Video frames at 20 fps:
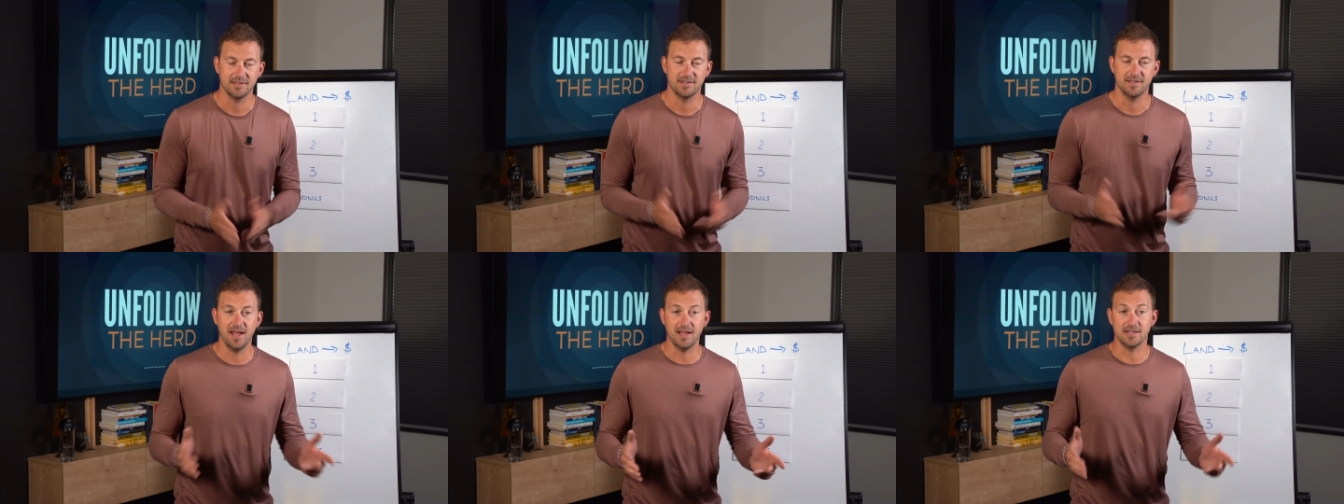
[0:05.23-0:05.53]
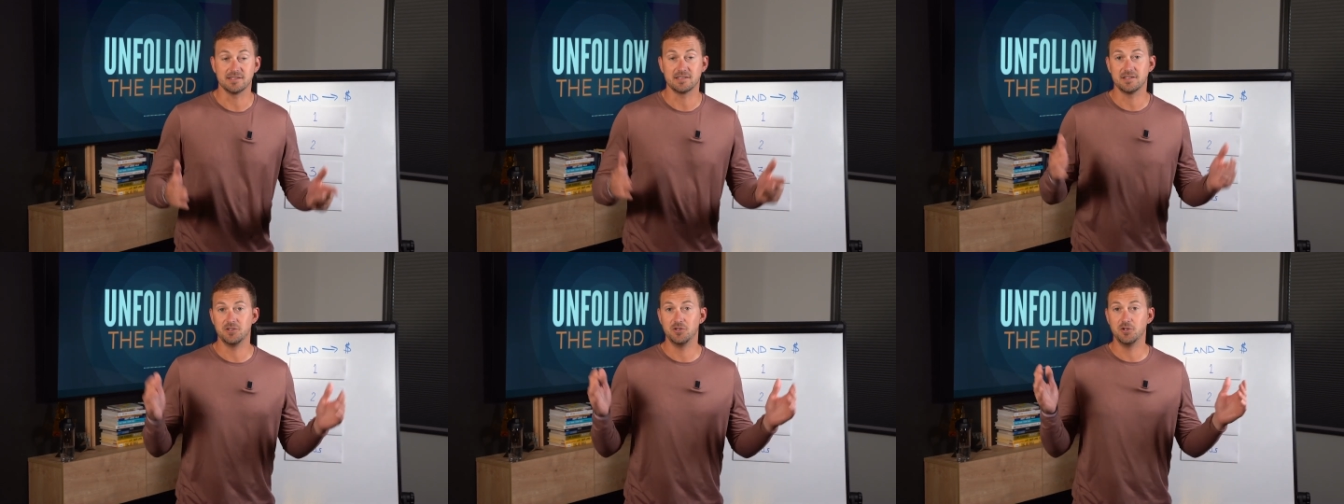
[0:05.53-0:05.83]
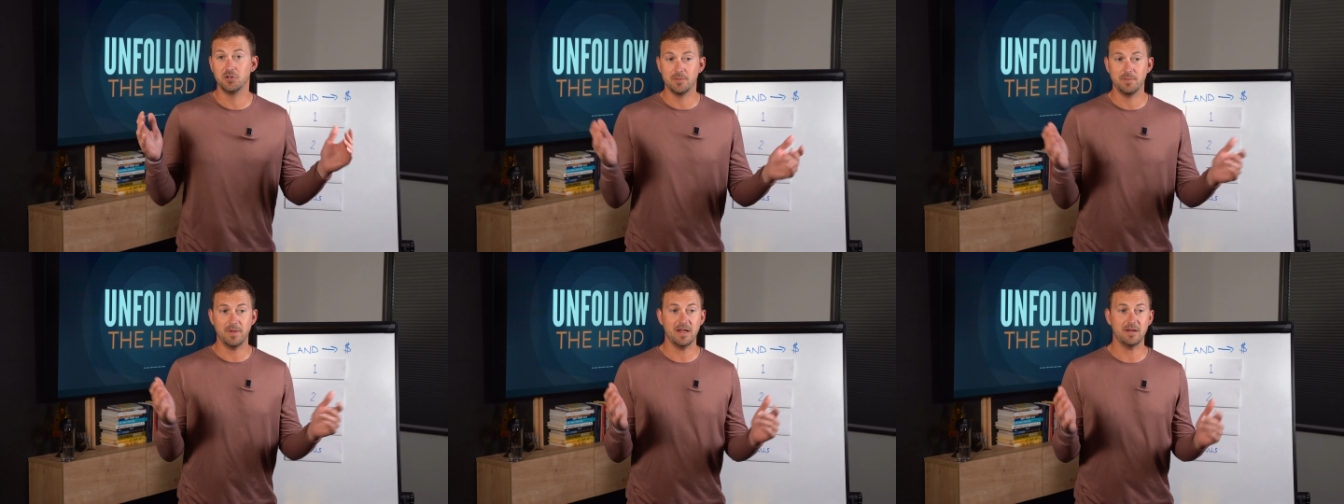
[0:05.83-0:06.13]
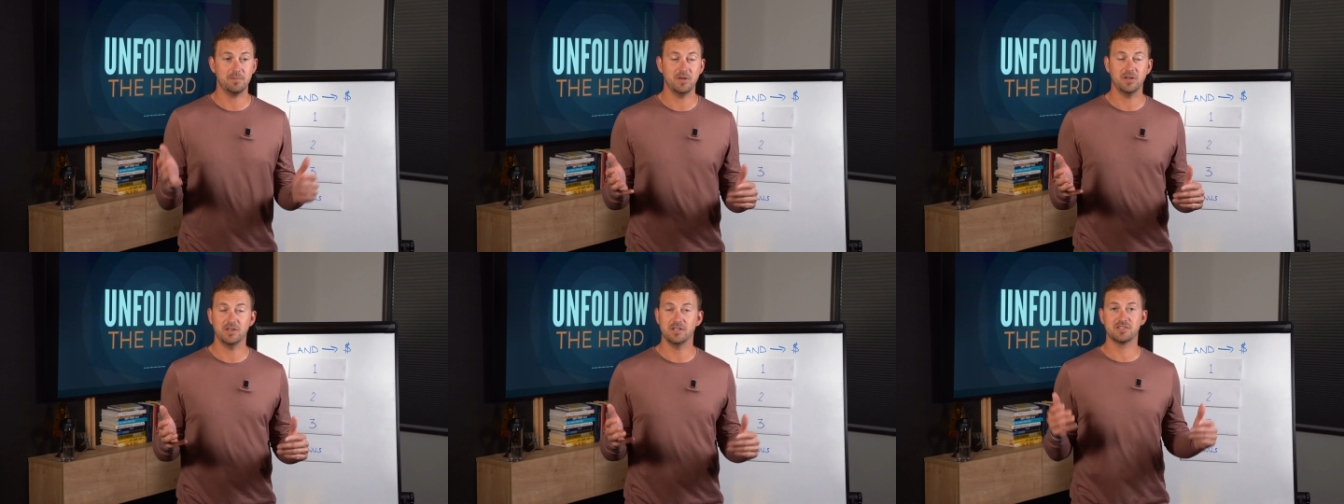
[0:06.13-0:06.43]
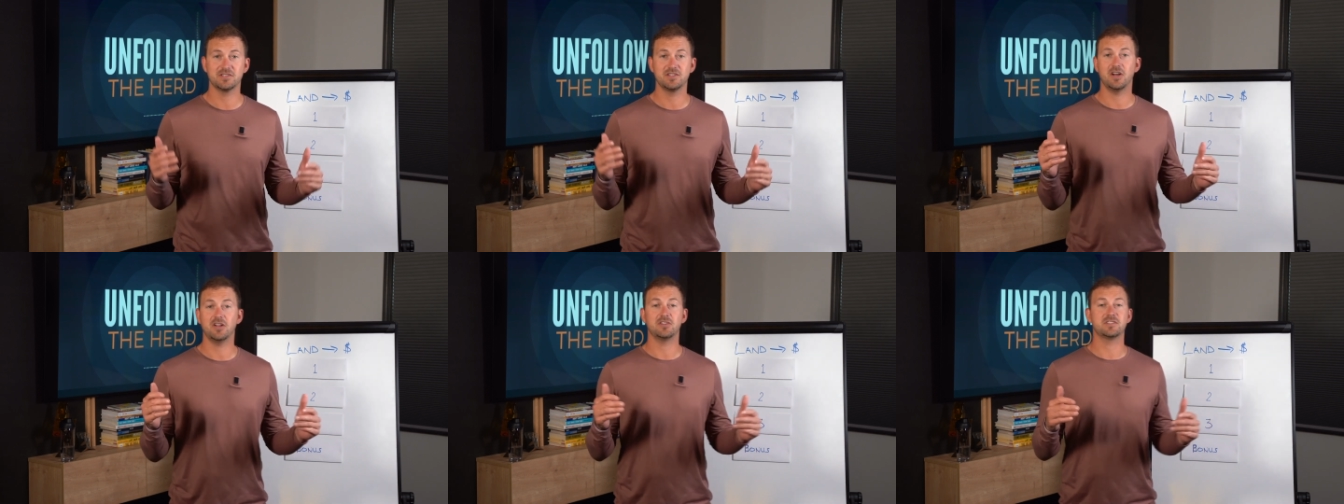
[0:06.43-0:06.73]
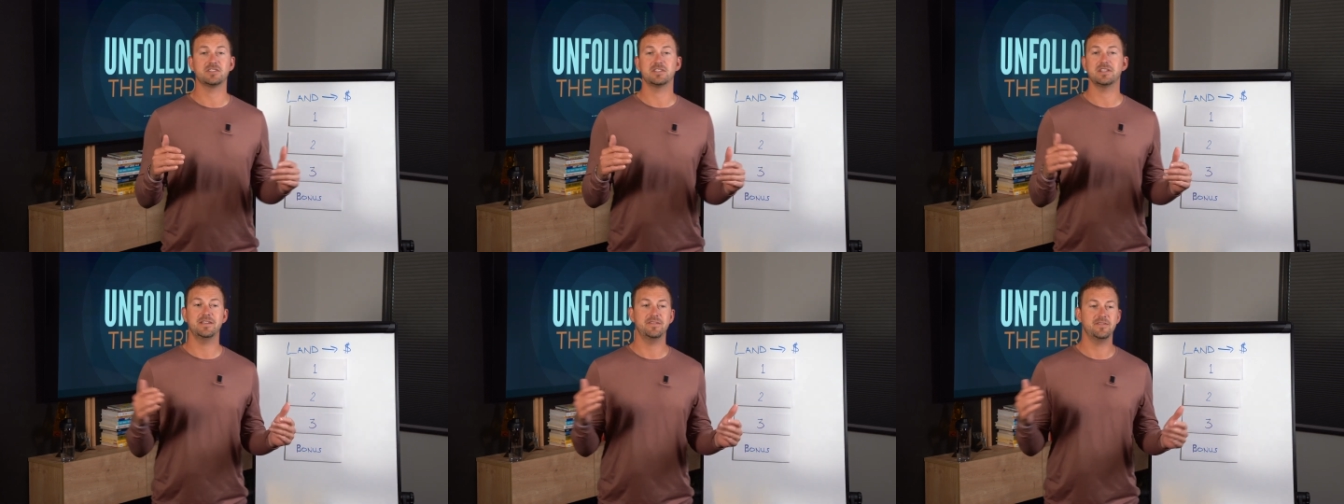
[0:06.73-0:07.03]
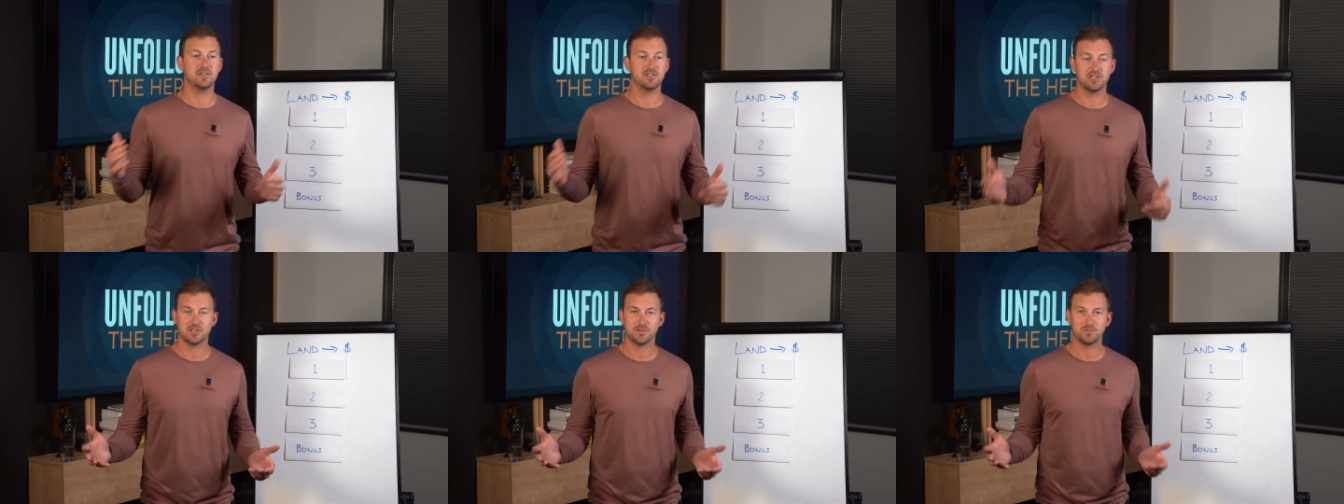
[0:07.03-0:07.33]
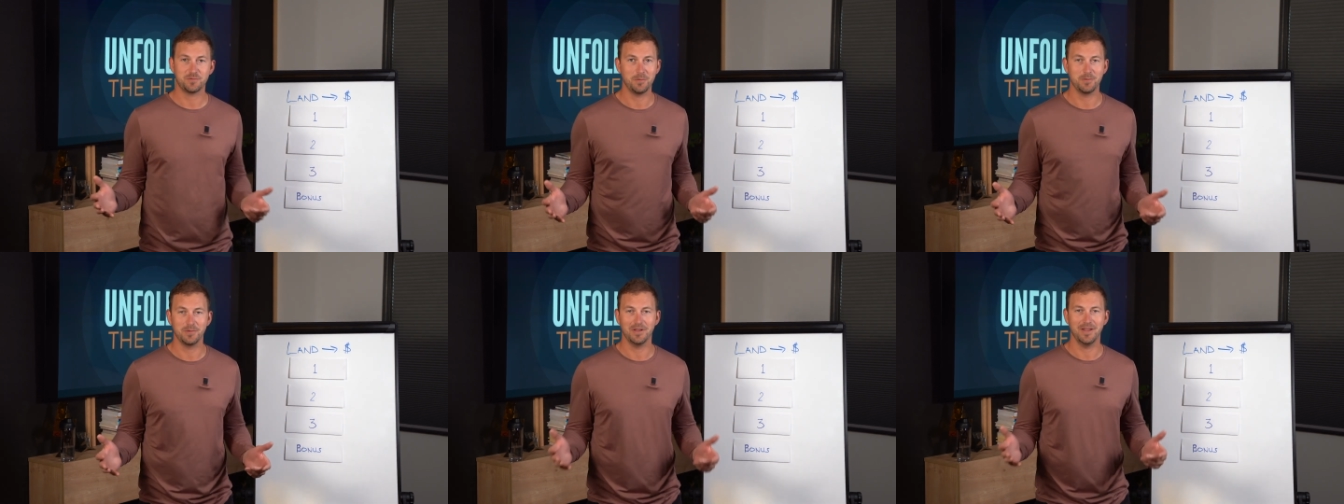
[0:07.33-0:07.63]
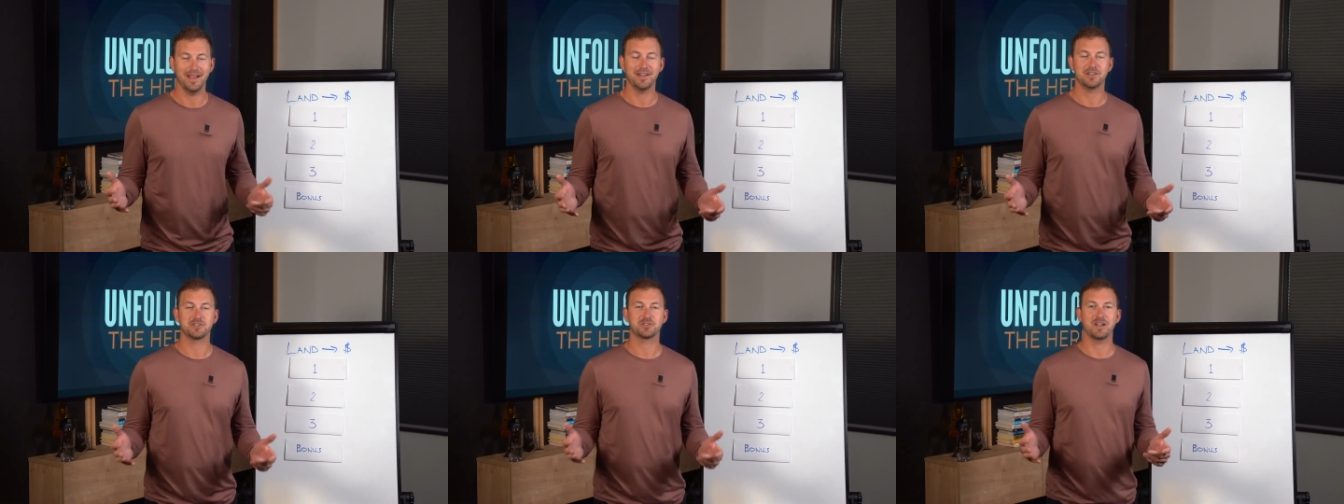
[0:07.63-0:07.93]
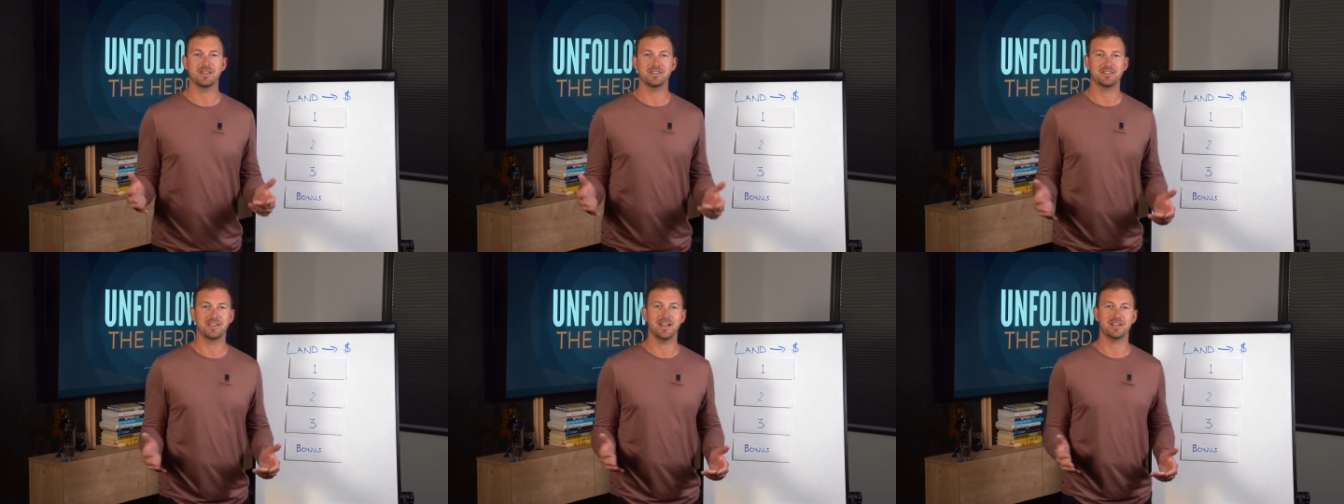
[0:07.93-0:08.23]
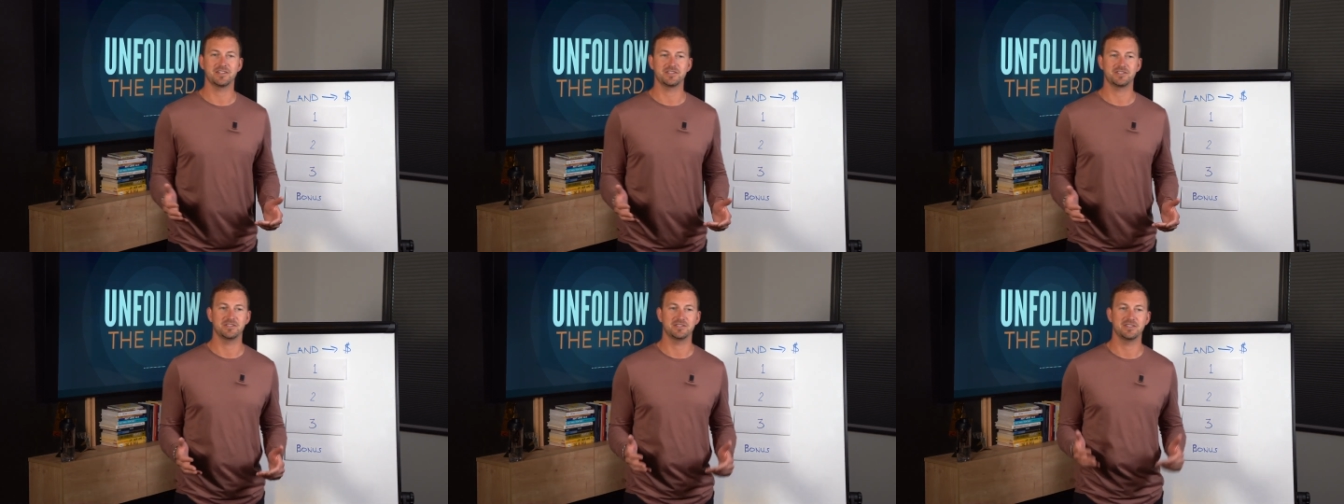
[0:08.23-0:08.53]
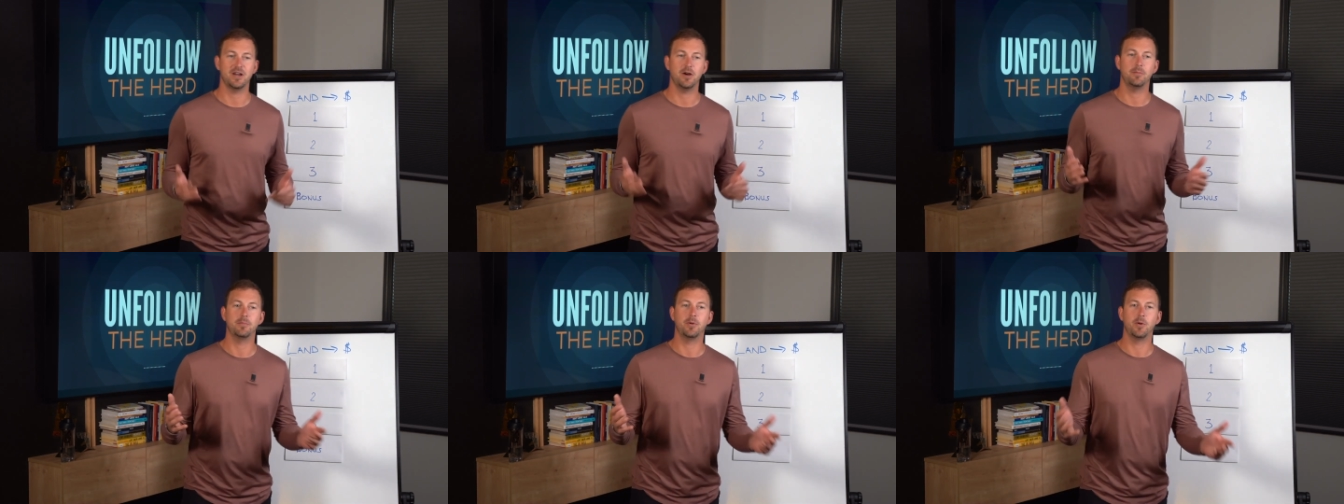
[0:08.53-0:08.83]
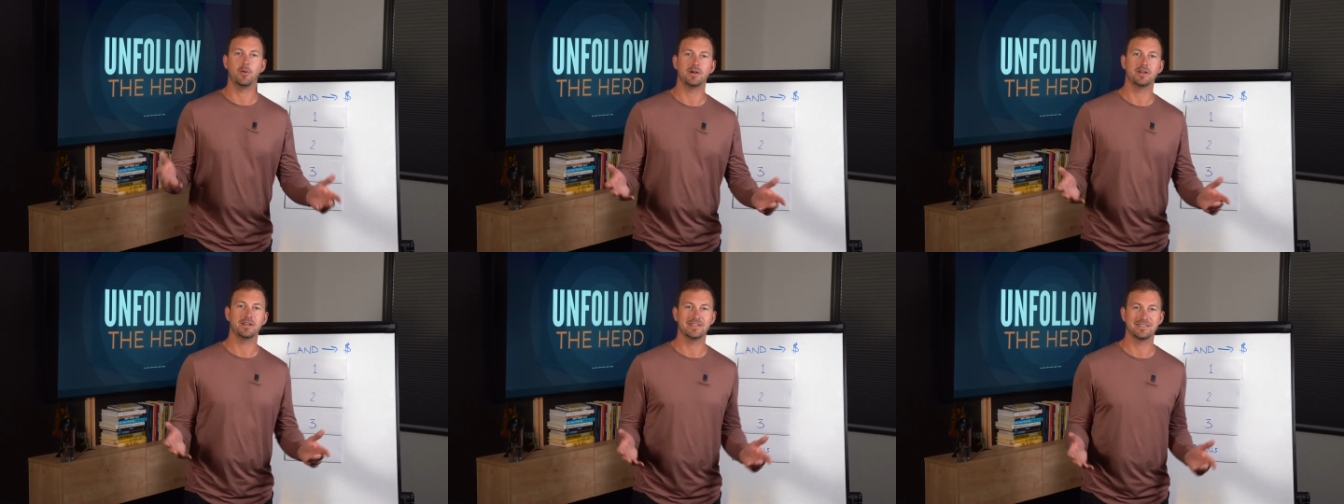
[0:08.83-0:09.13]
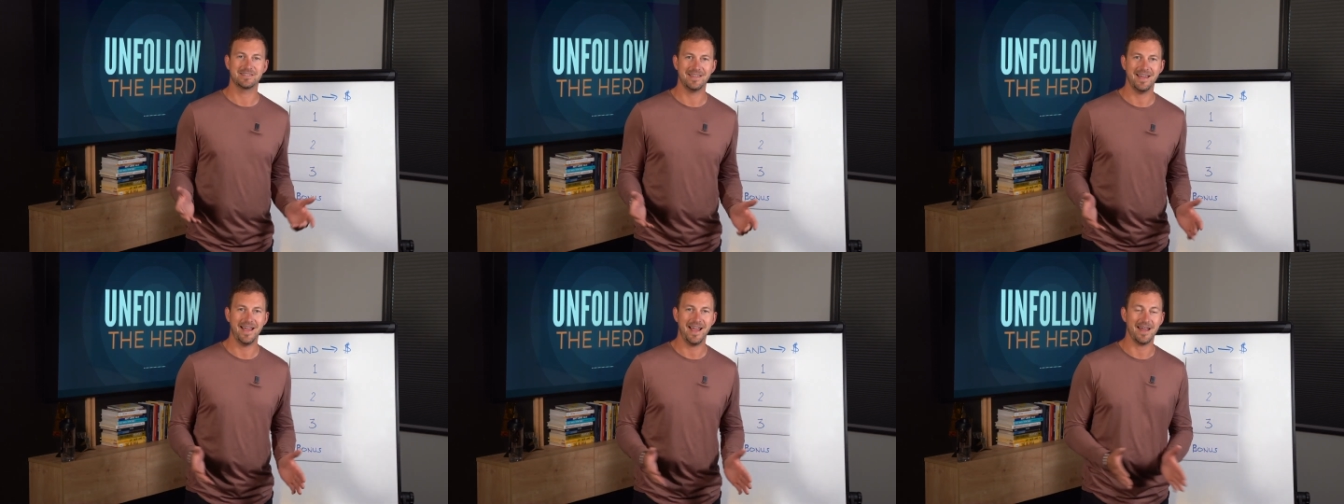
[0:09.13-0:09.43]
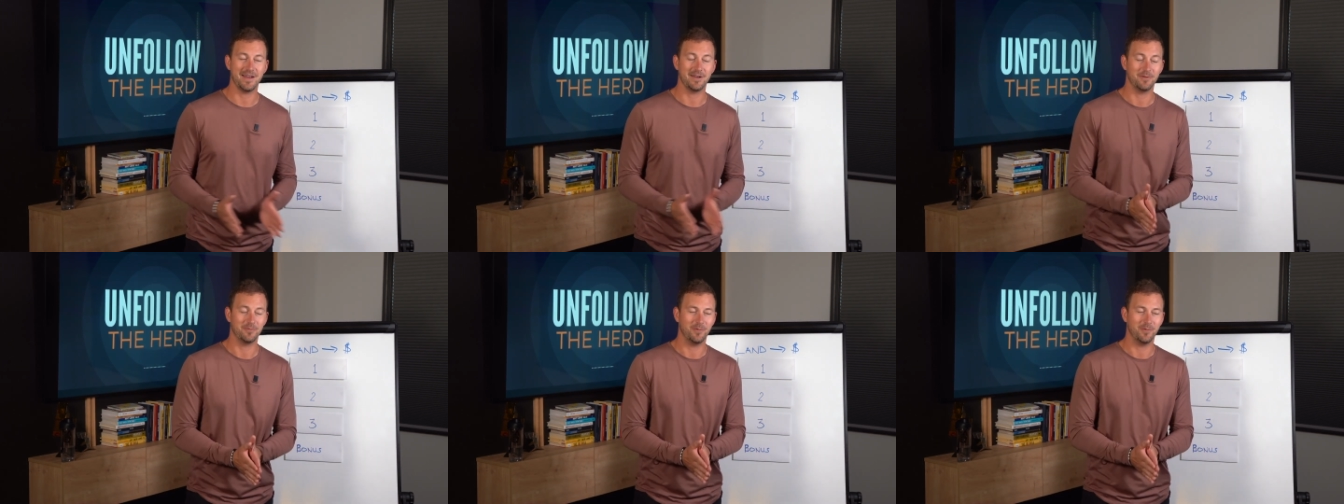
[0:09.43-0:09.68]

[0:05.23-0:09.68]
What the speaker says: Yes, you can make millions of dollars even just from land transactions. How boring is that?